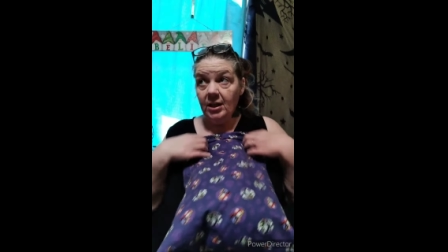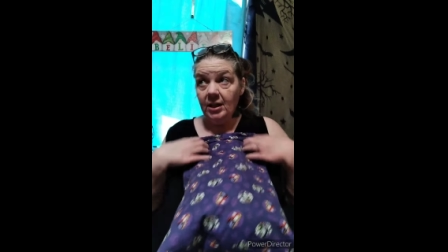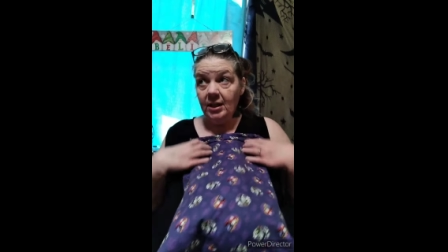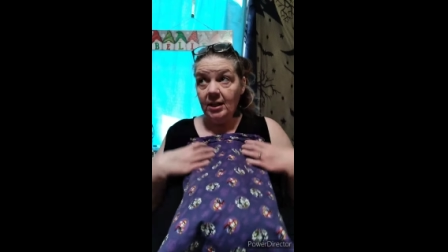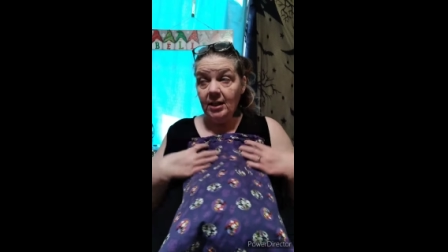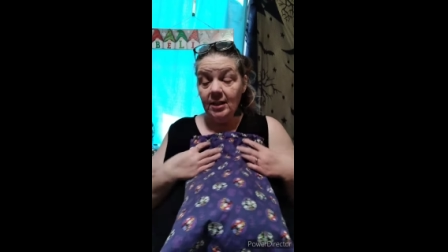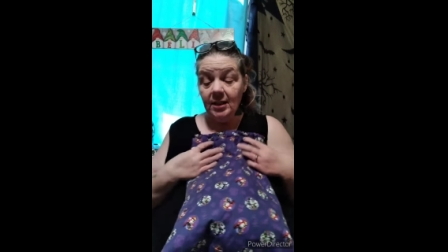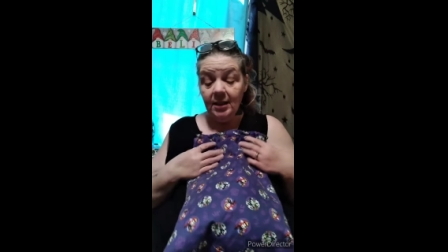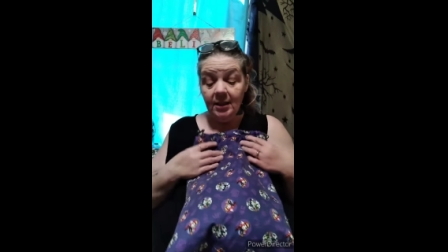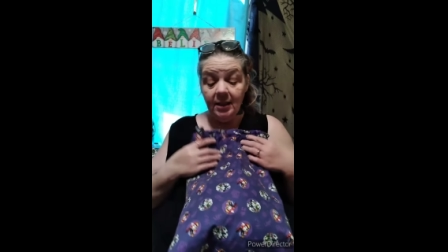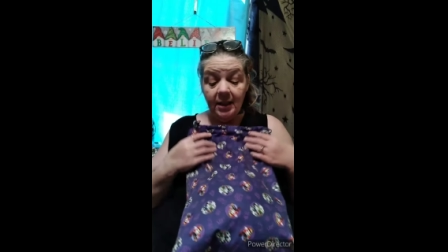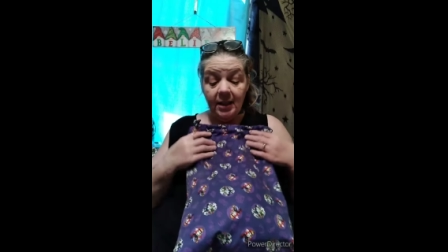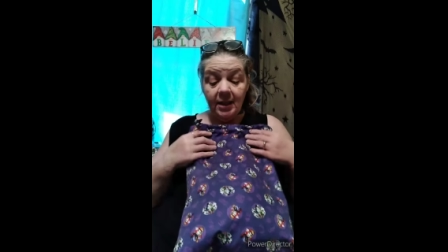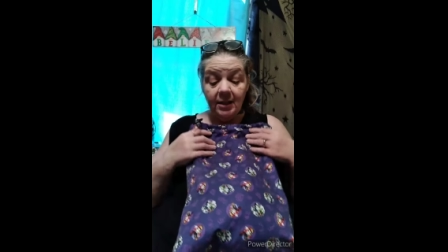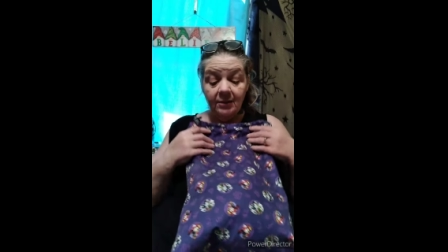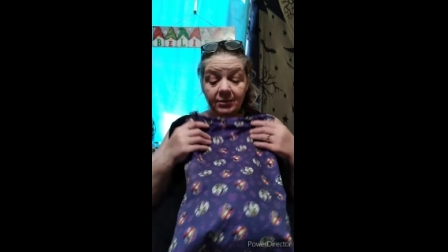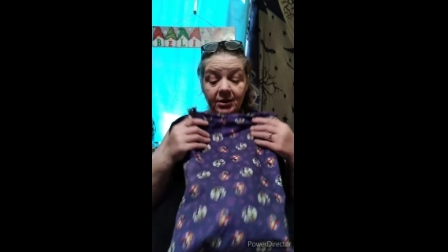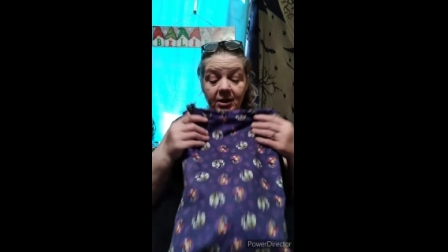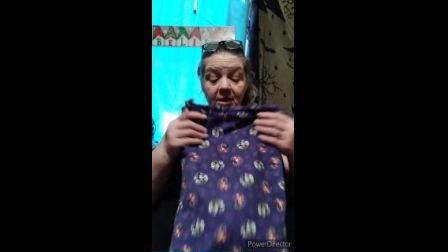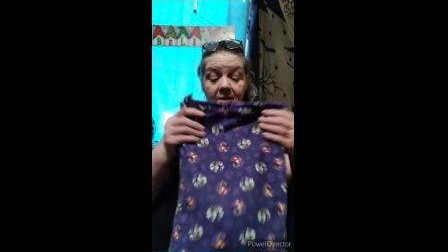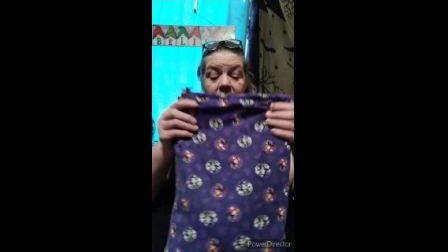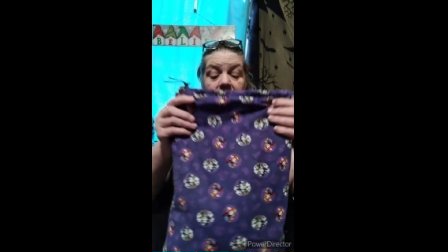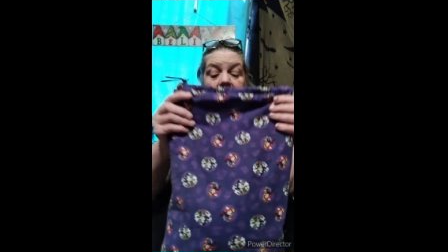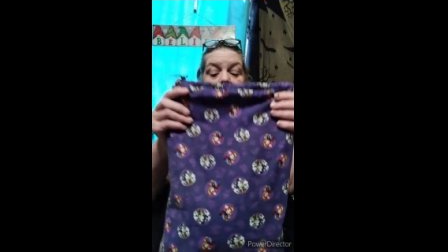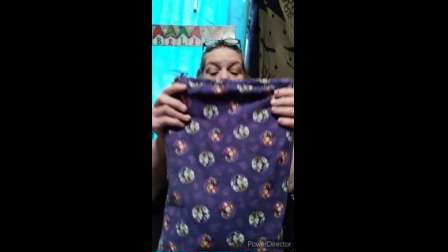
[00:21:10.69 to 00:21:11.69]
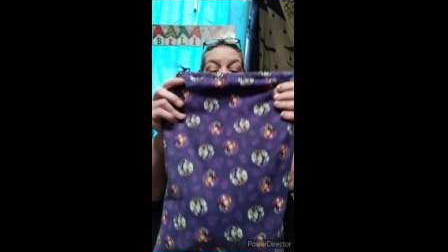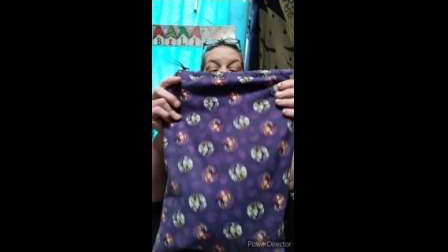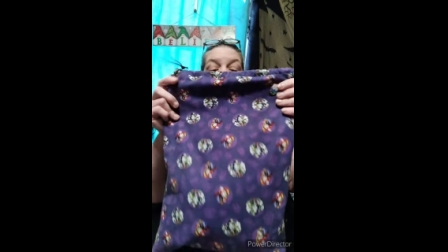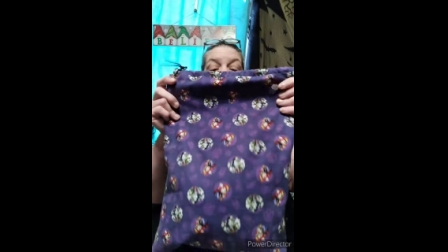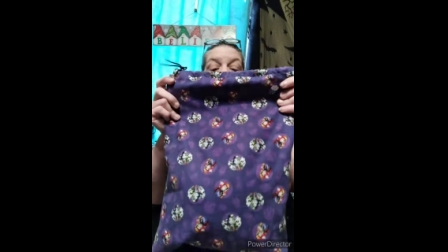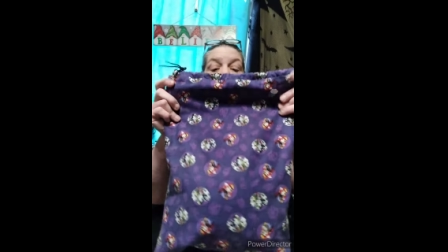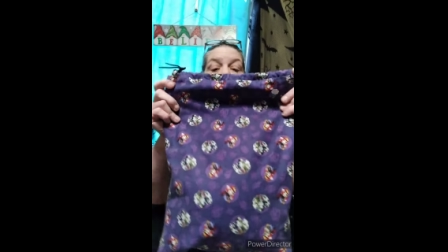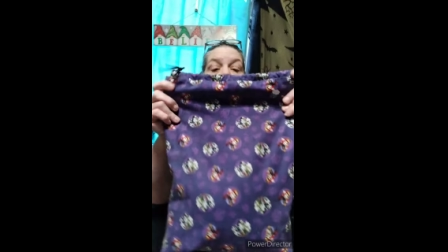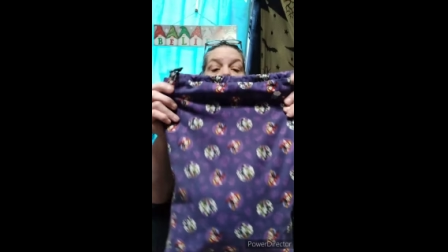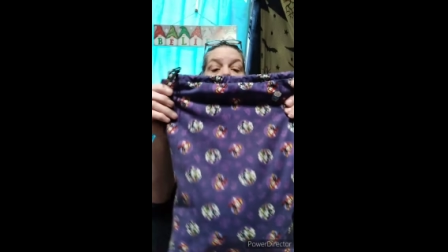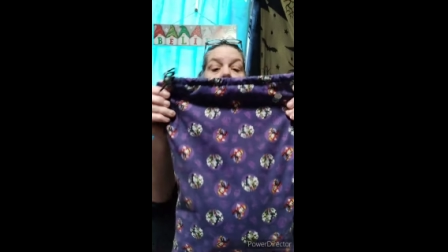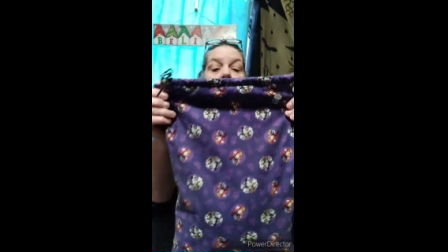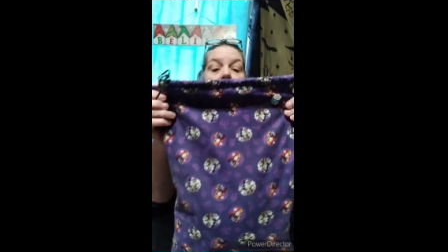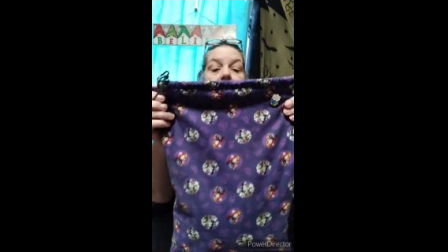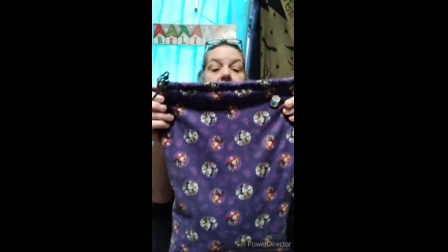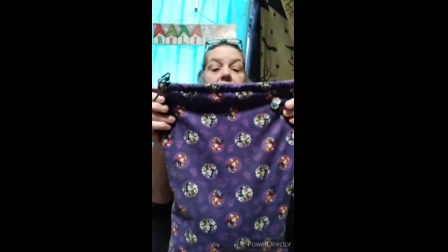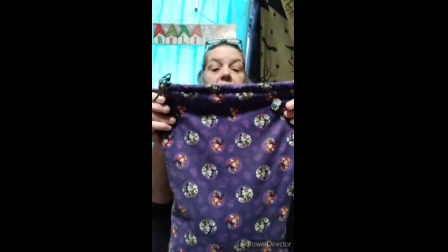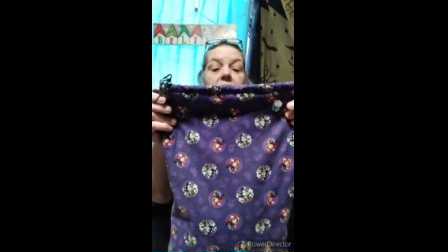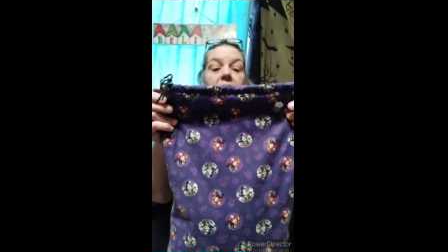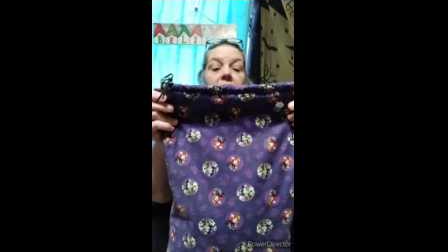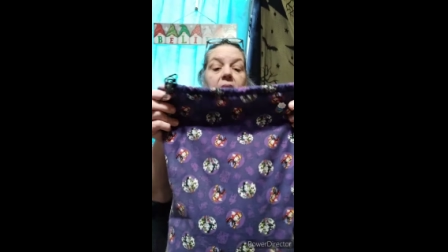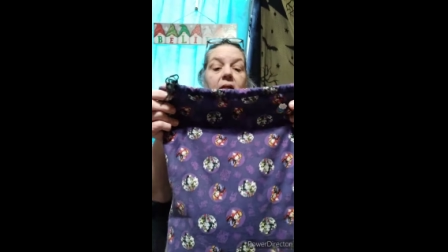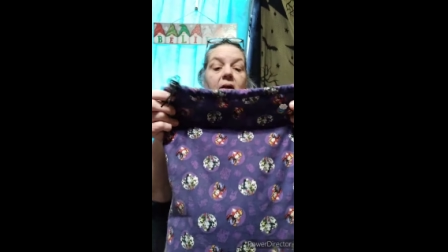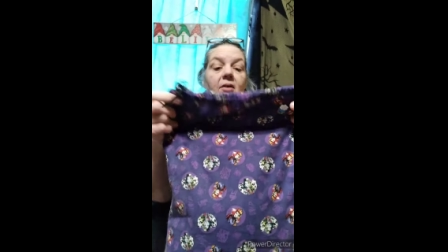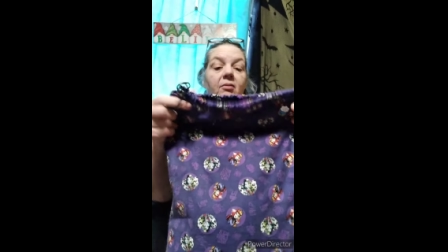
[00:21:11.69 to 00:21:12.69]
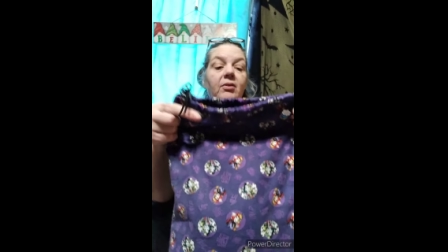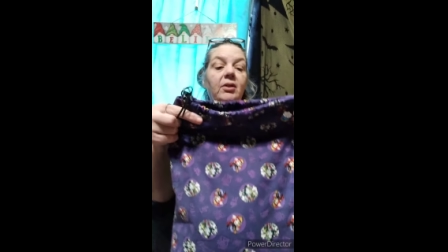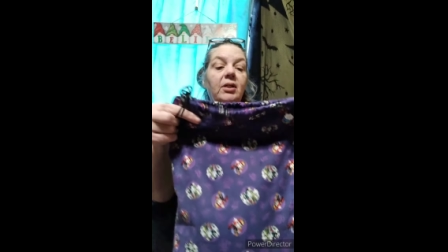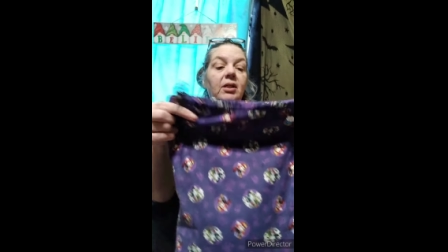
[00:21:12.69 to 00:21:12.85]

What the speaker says: Elisa gifted me that I absolutely love.